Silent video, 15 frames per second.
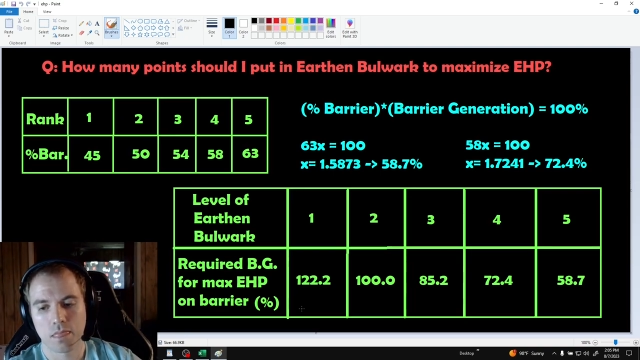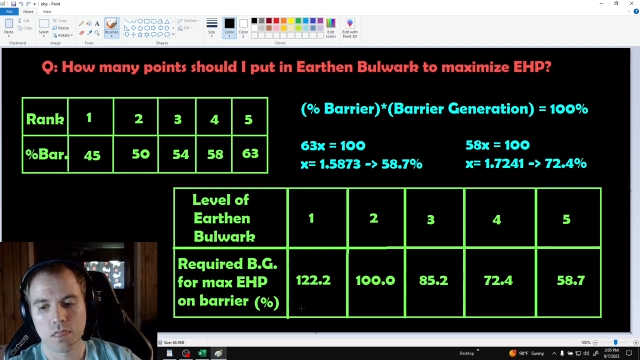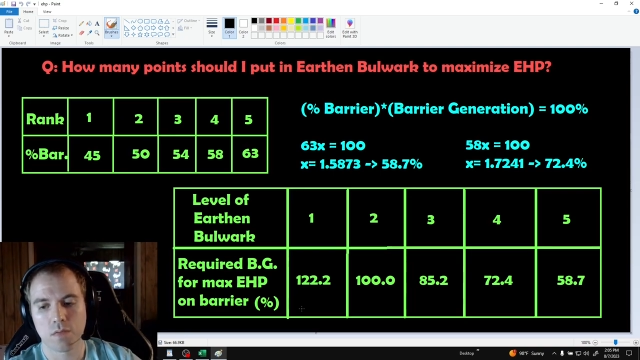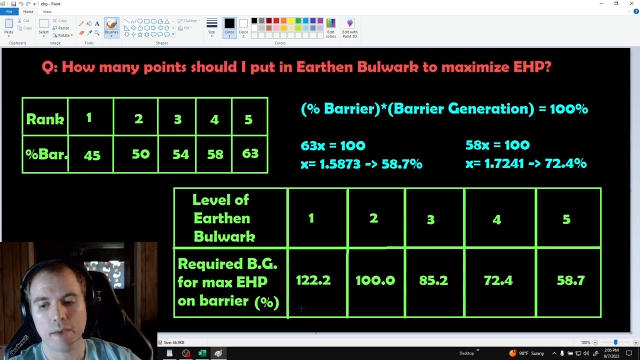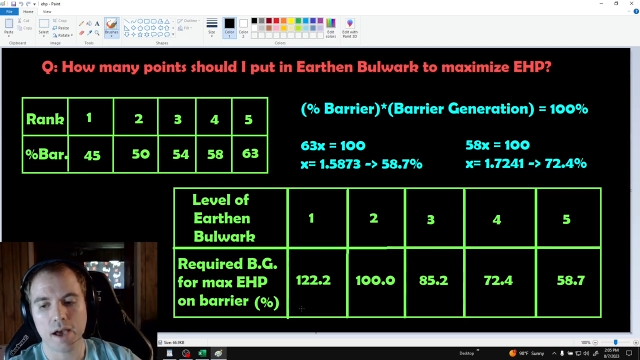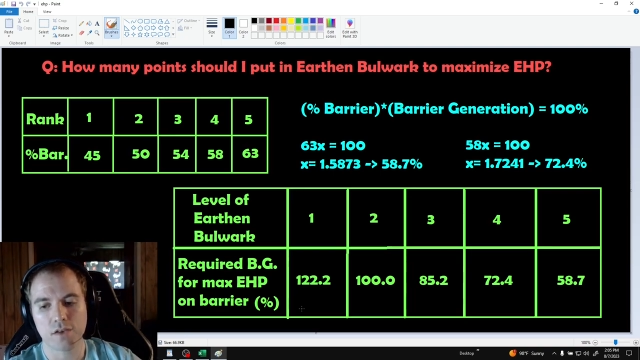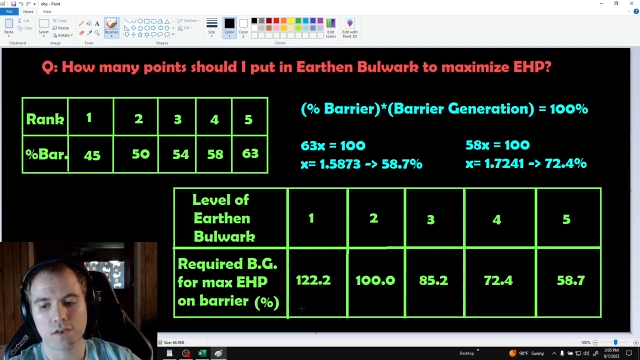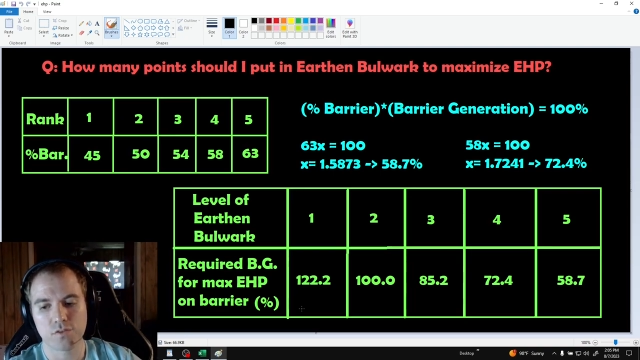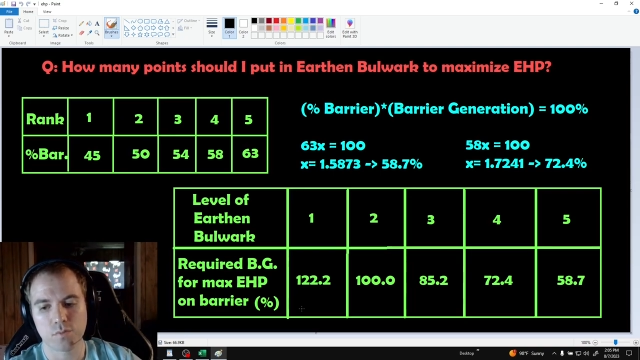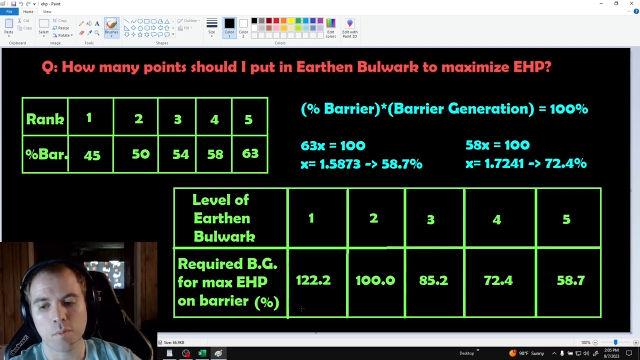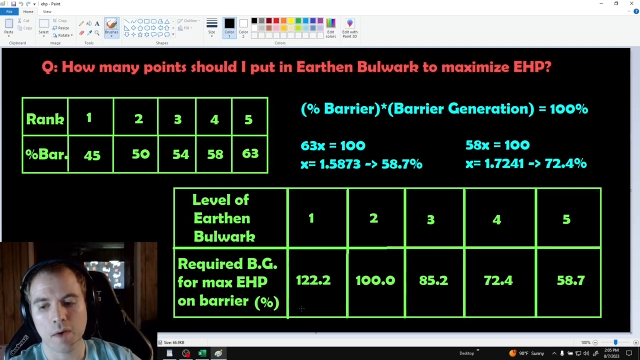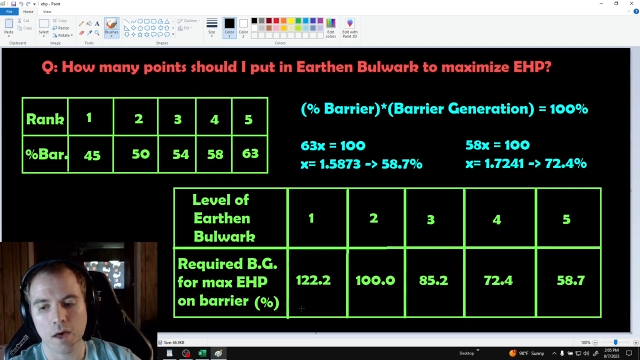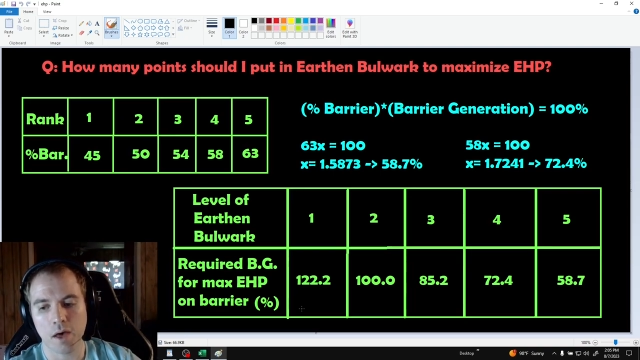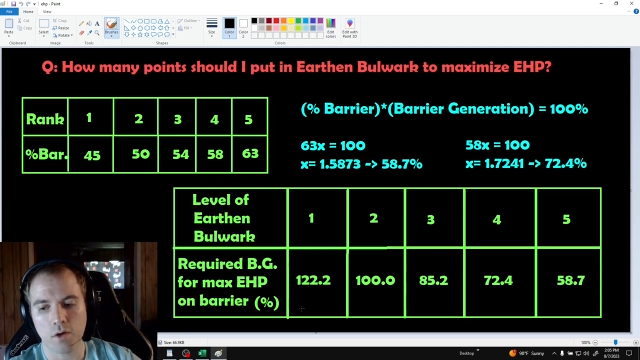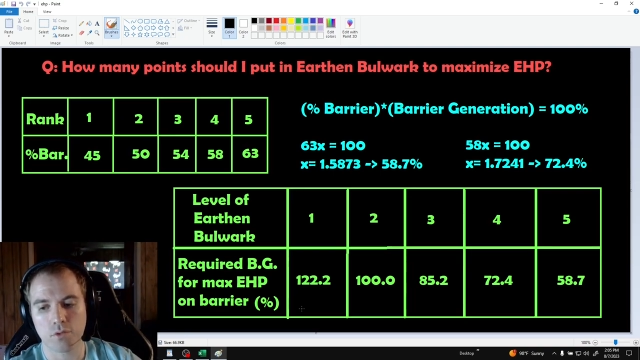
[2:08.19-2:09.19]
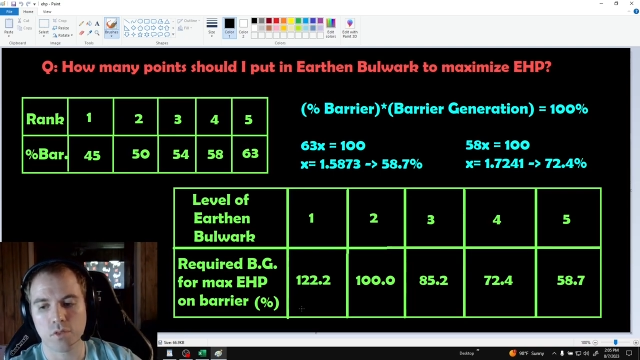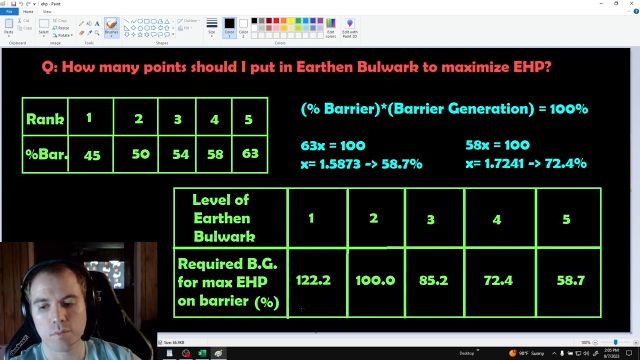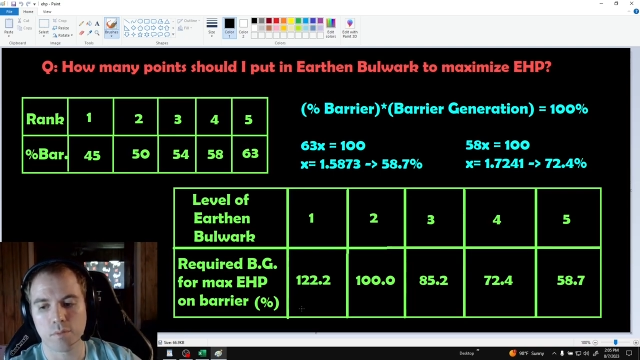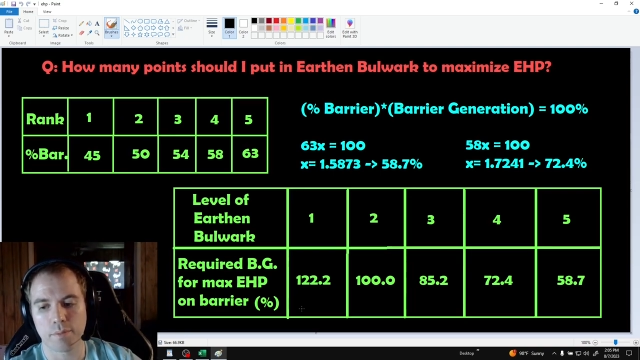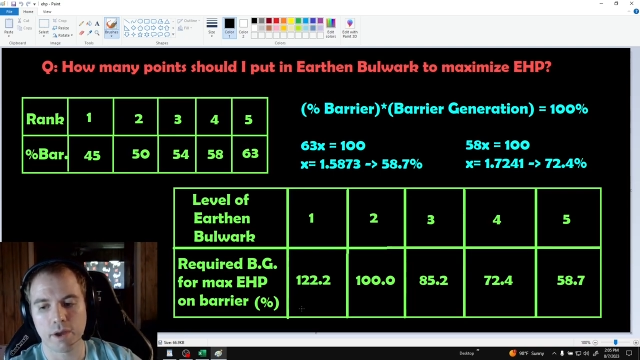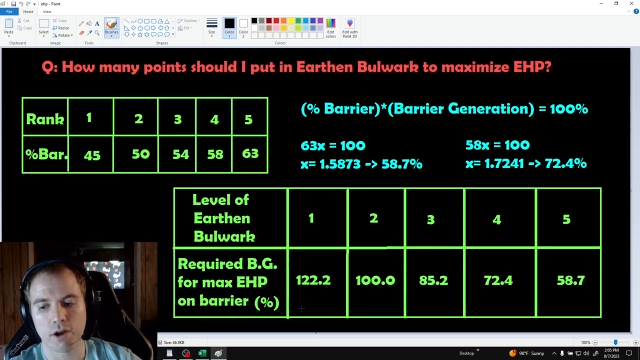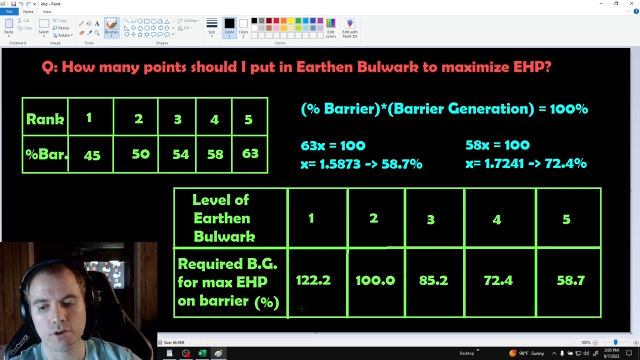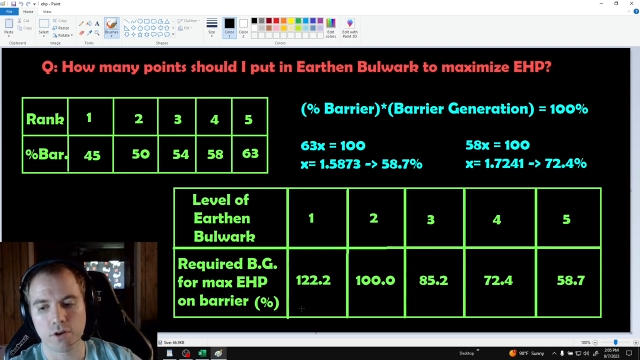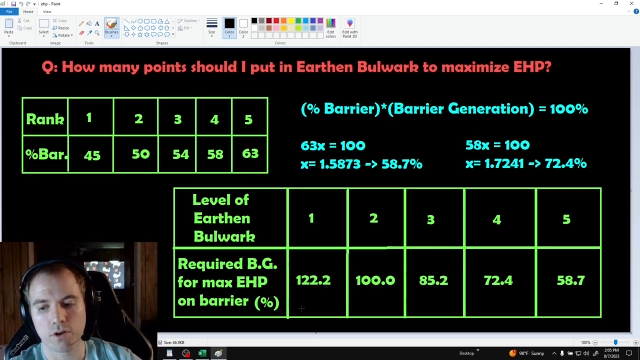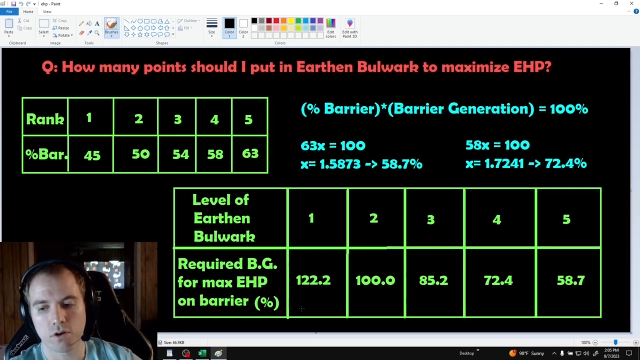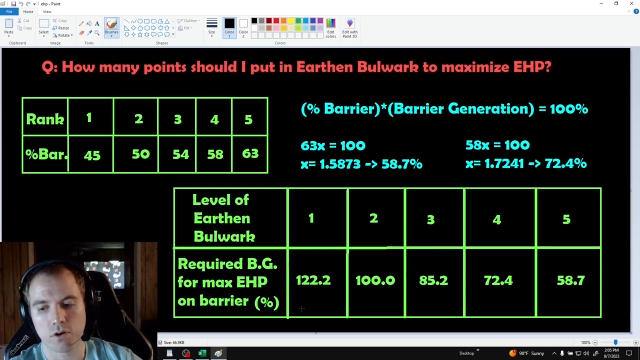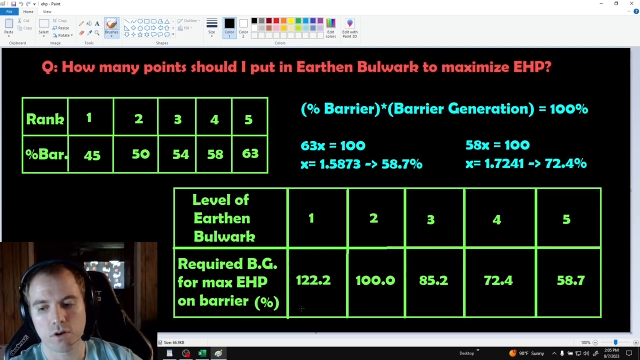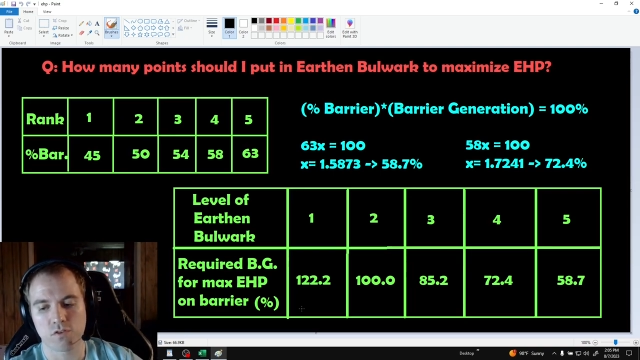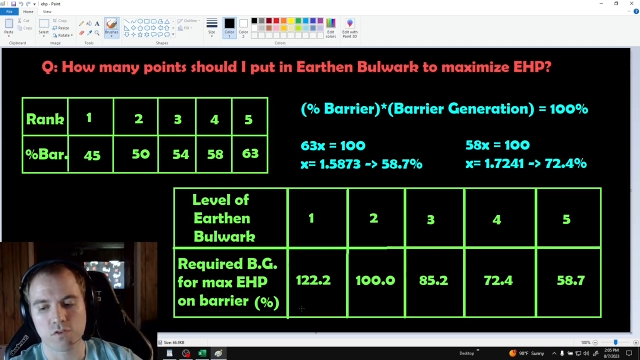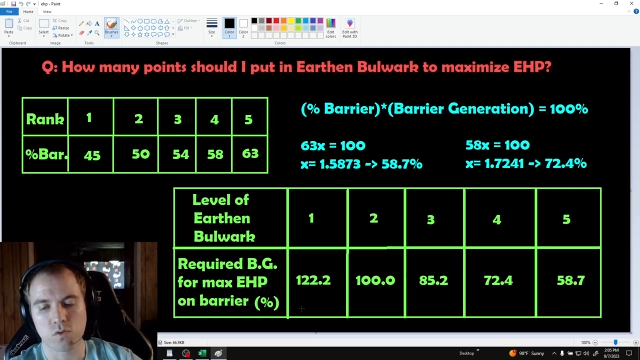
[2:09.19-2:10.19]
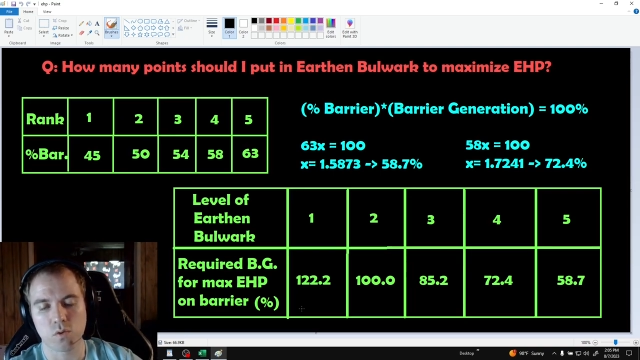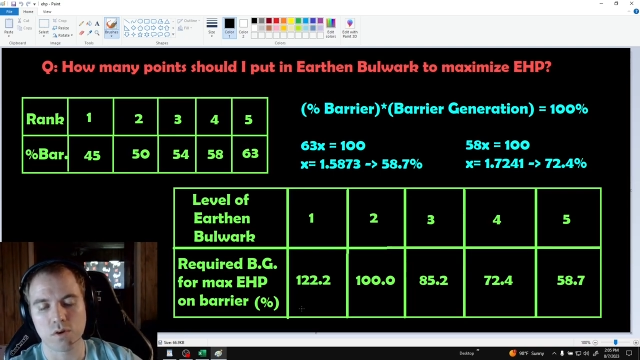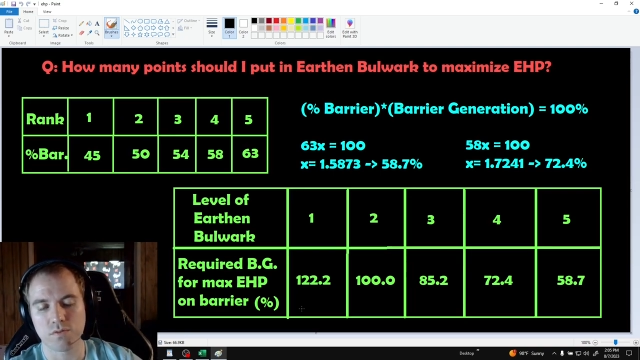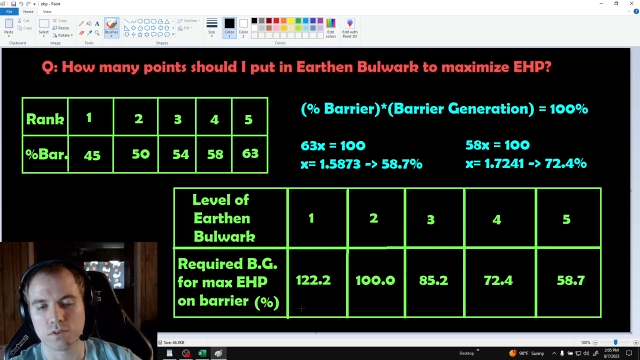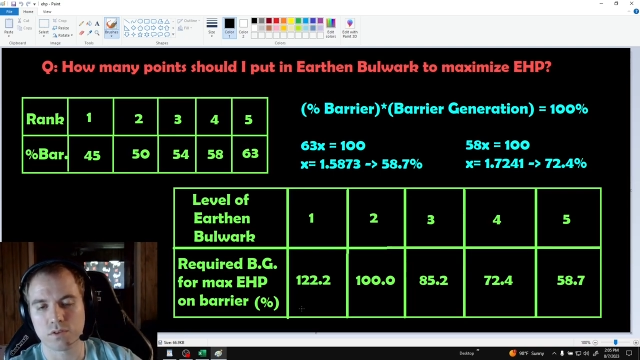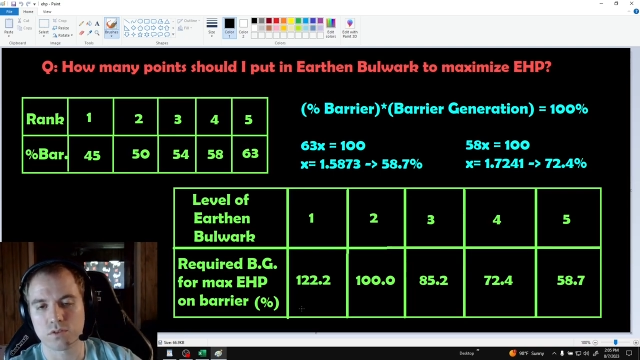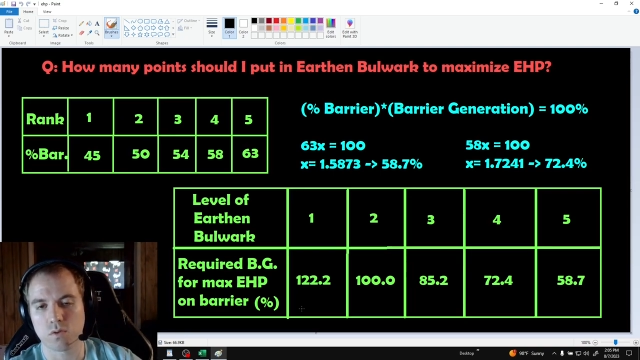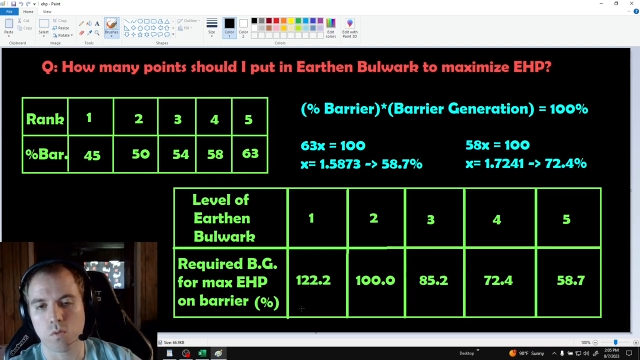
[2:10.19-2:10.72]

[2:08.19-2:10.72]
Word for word: The maximum health of the barrier is equivalent